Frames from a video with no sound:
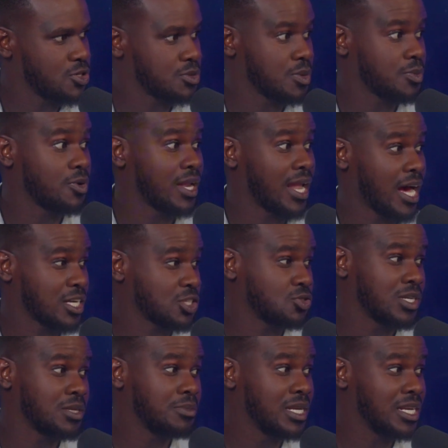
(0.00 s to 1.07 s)
is because people
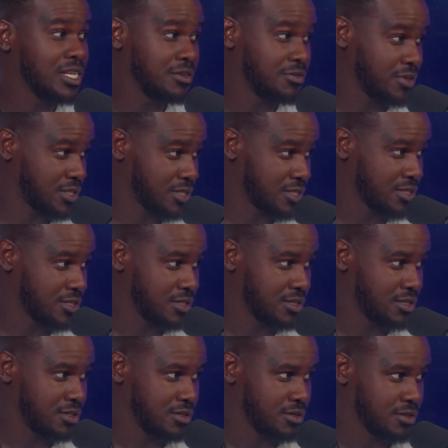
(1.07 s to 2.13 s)
actually believe it.
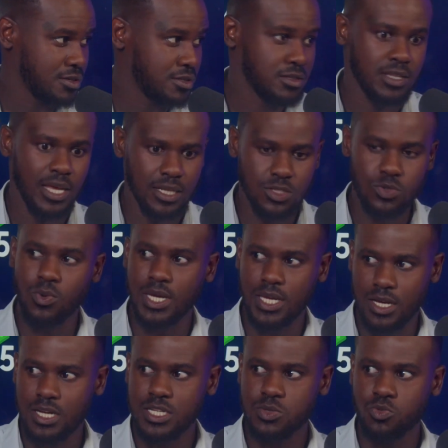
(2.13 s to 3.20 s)
That's
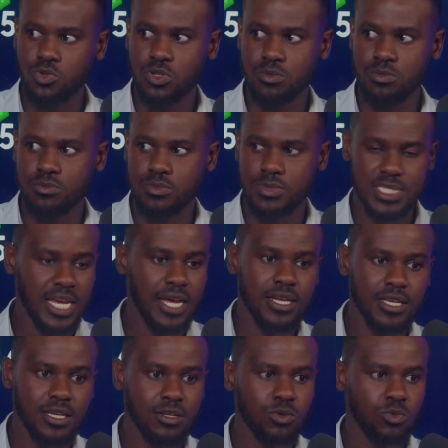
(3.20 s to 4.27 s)
why Kasmuel
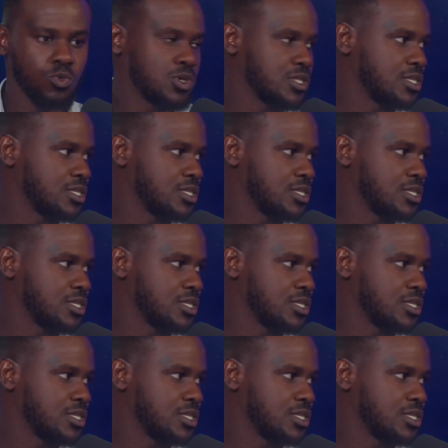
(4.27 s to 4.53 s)
turning